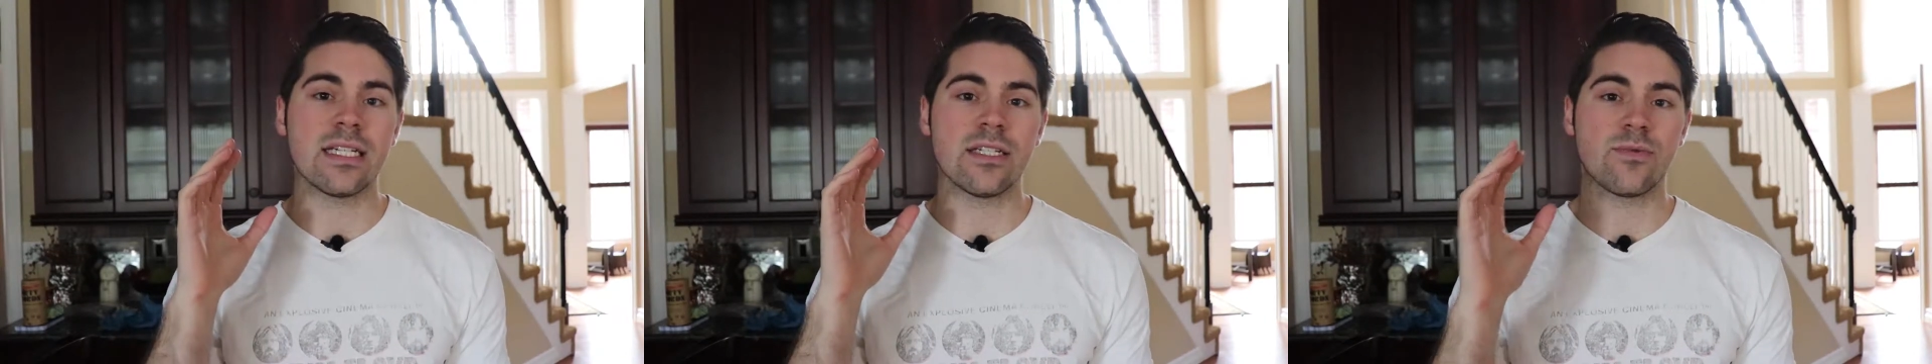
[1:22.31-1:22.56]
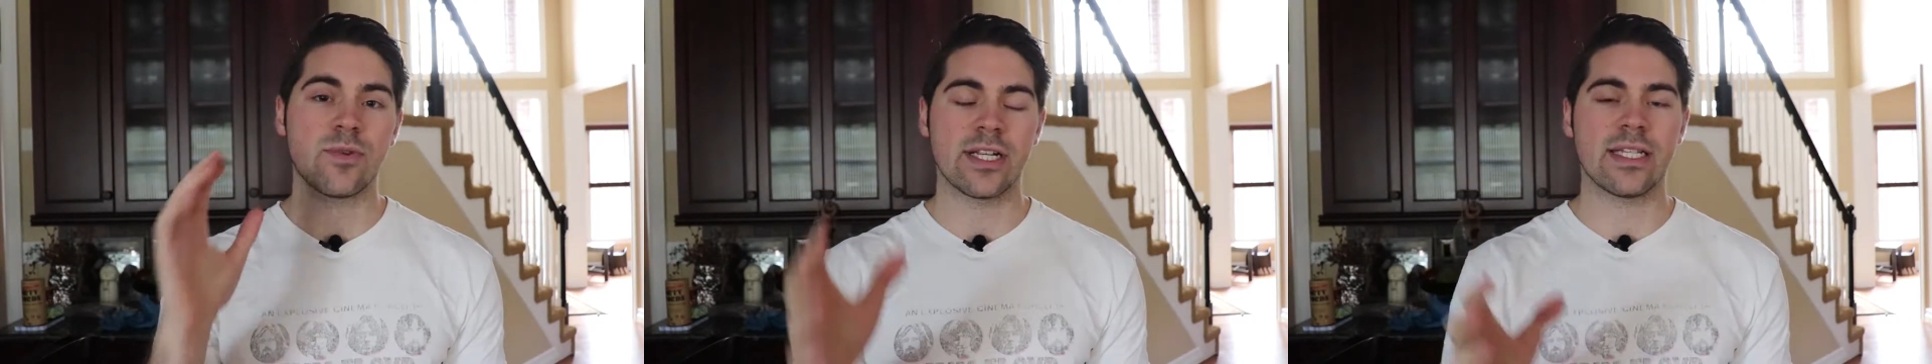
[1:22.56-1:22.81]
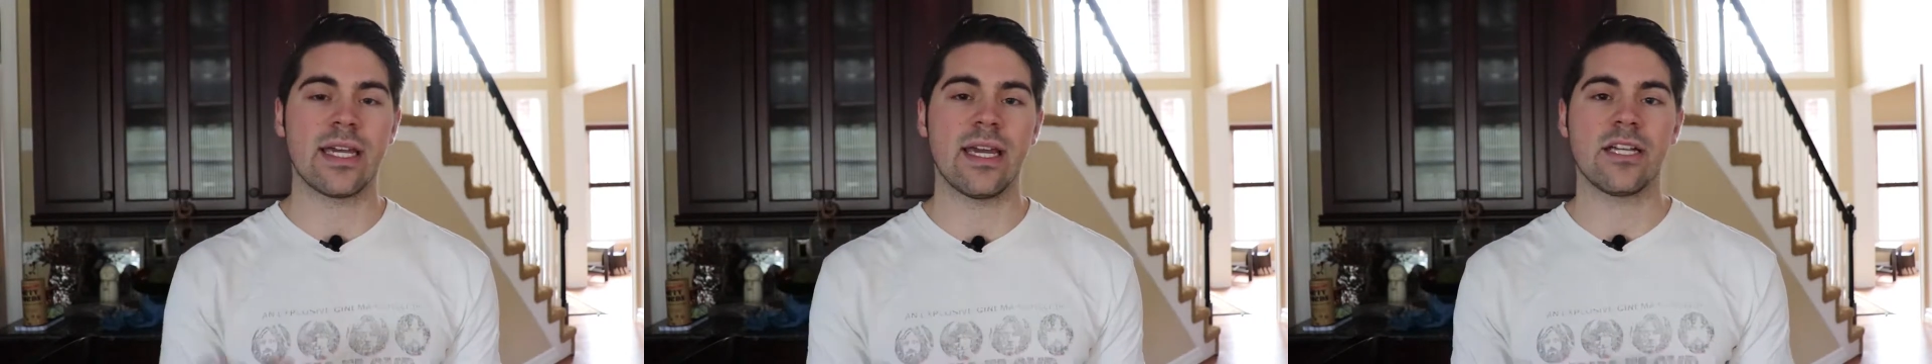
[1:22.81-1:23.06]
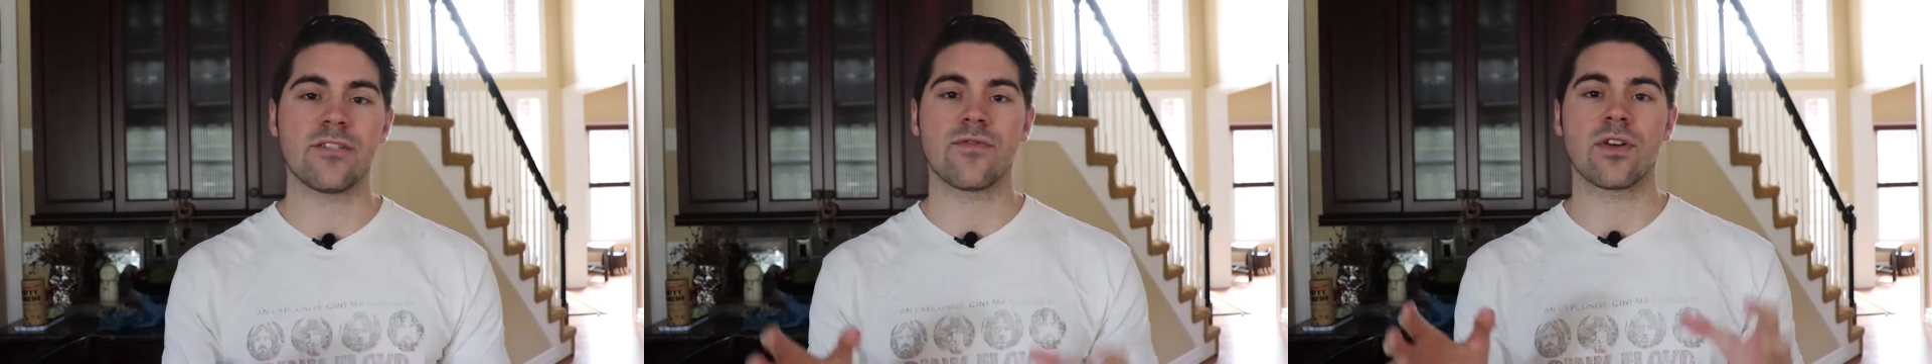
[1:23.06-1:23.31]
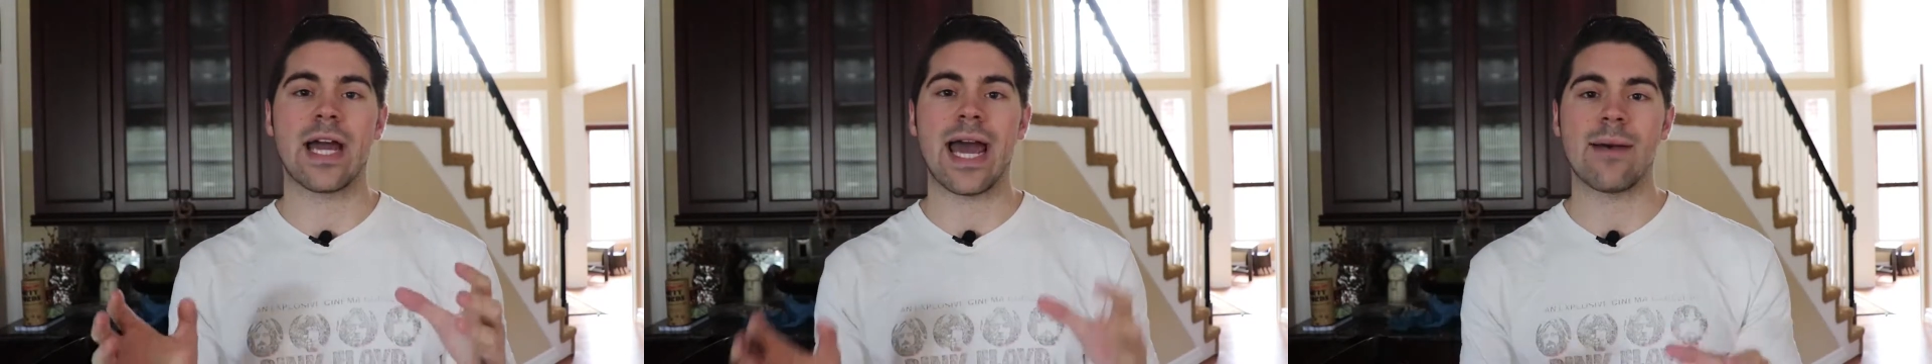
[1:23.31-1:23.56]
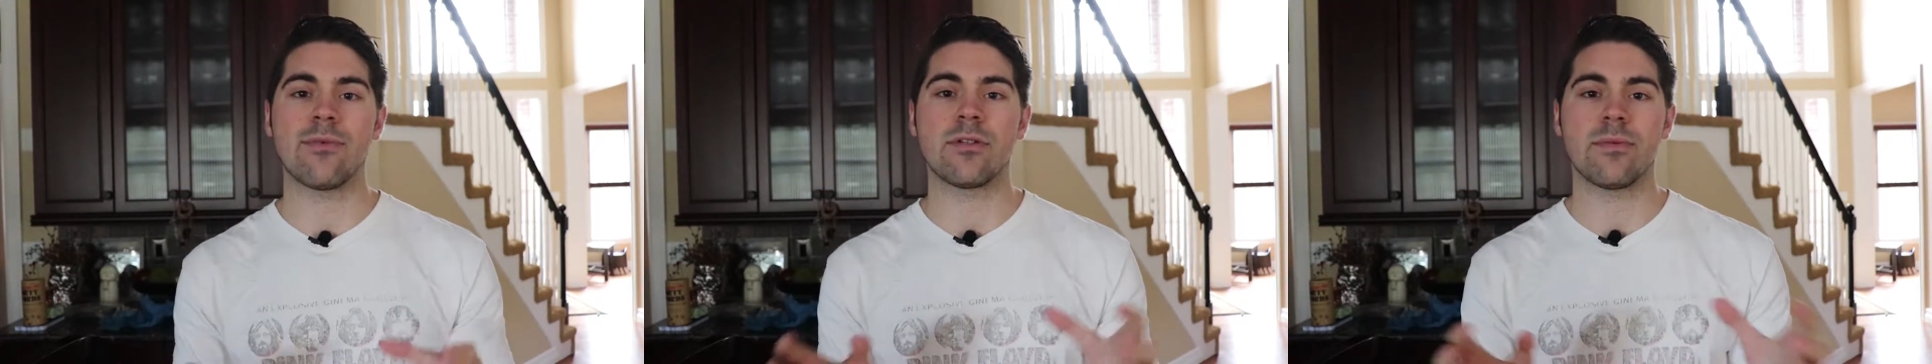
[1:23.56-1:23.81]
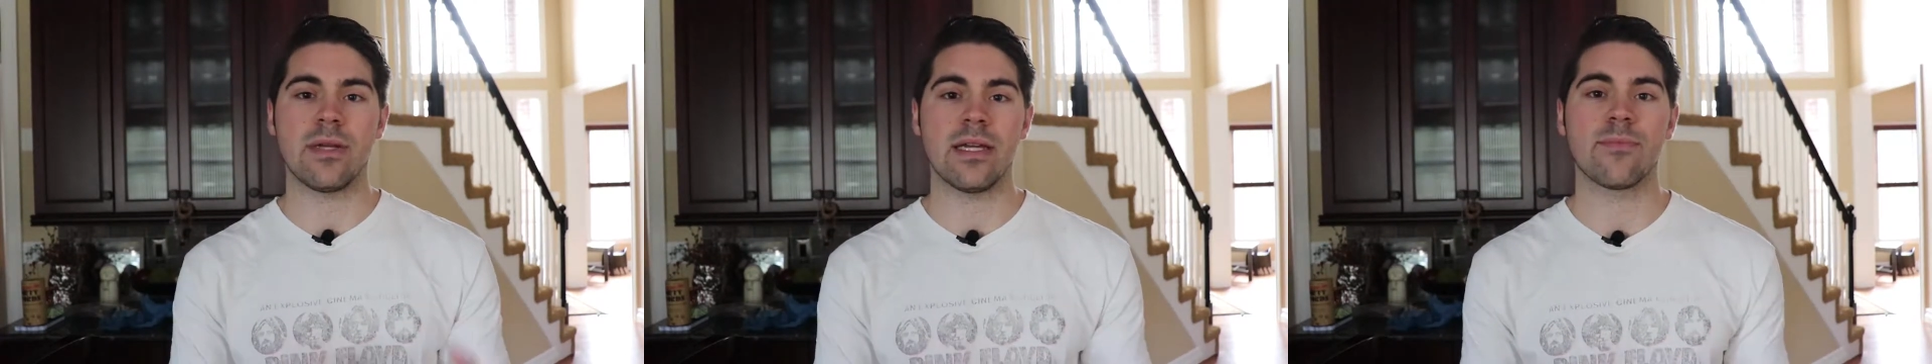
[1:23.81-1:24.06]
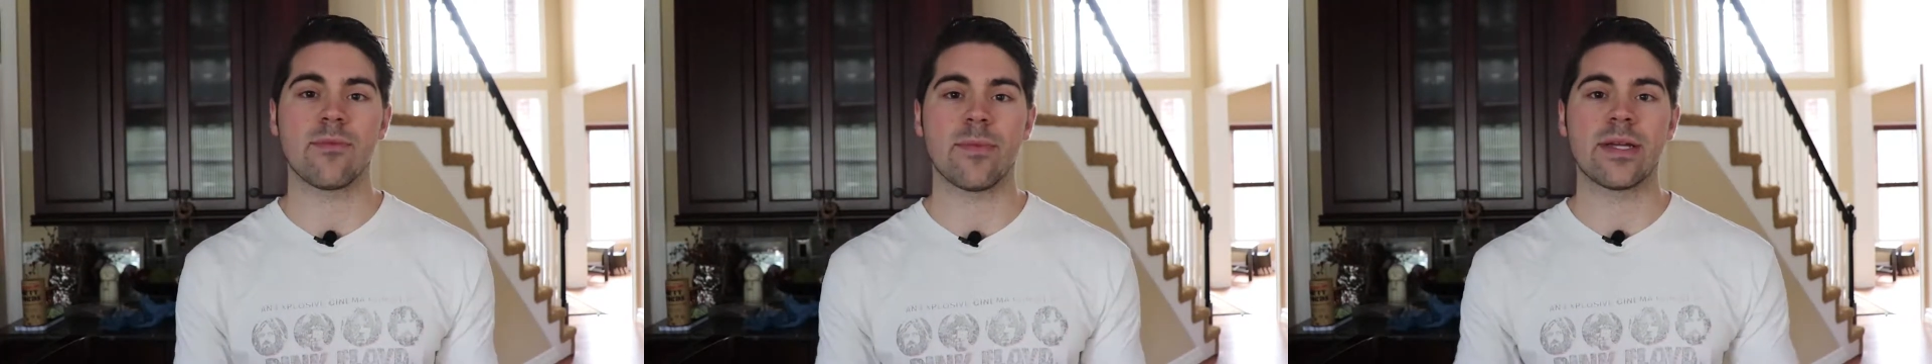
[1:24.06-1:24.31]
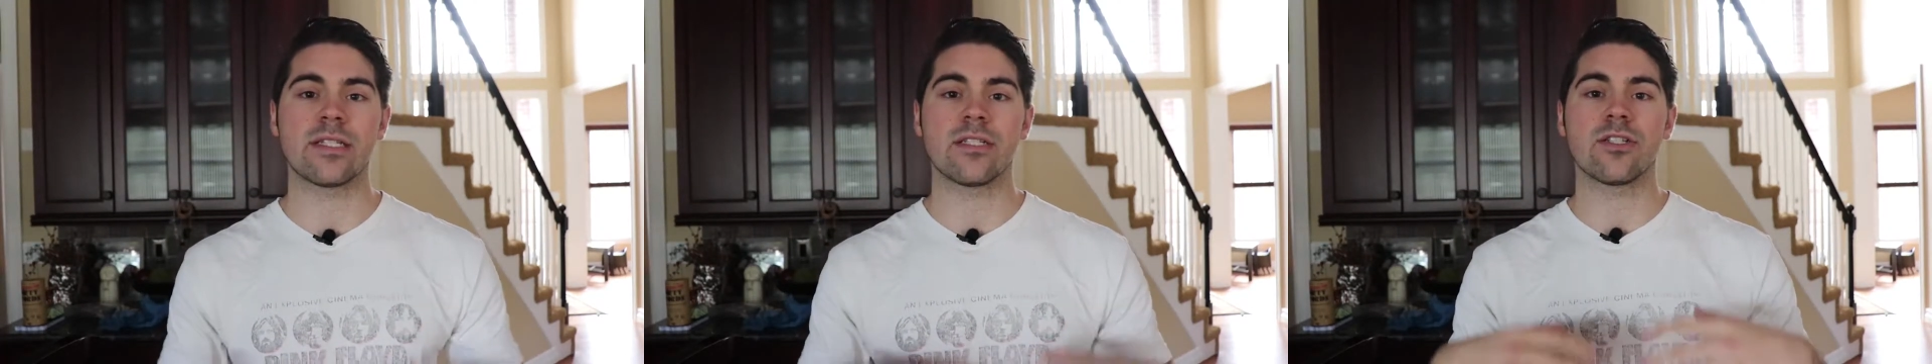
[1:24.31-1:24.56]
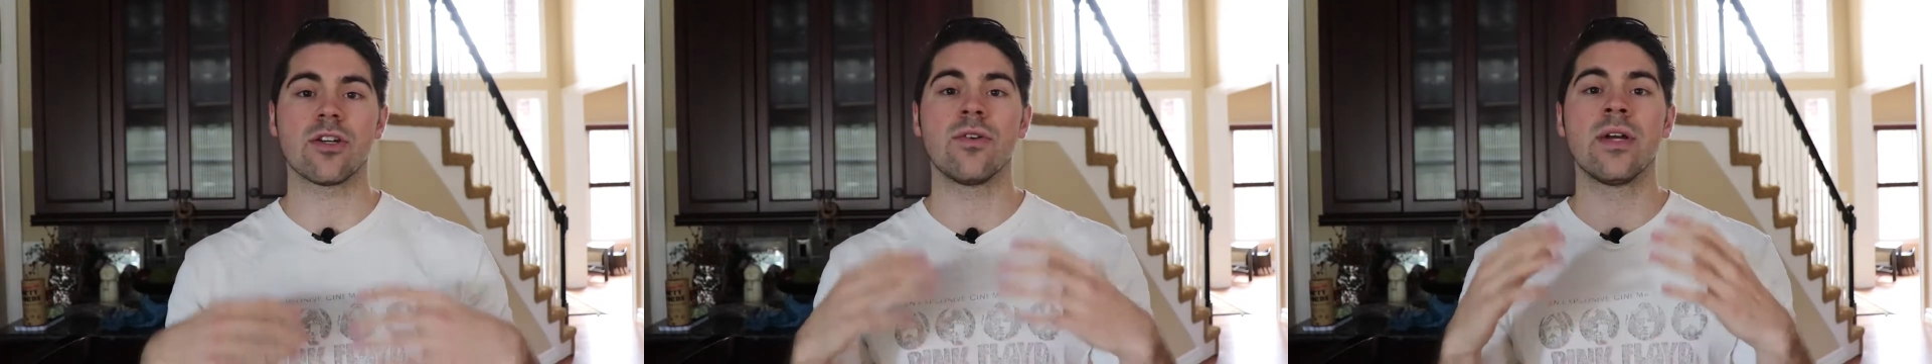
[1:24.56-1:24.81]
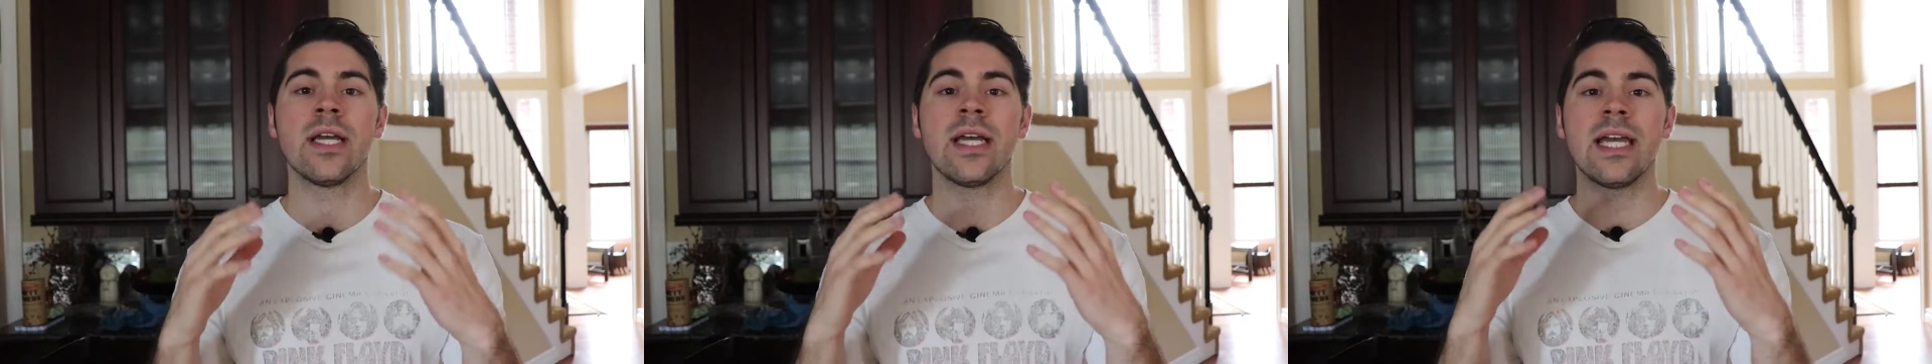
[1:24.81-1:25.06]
is what it takes for a habit to be implemented. So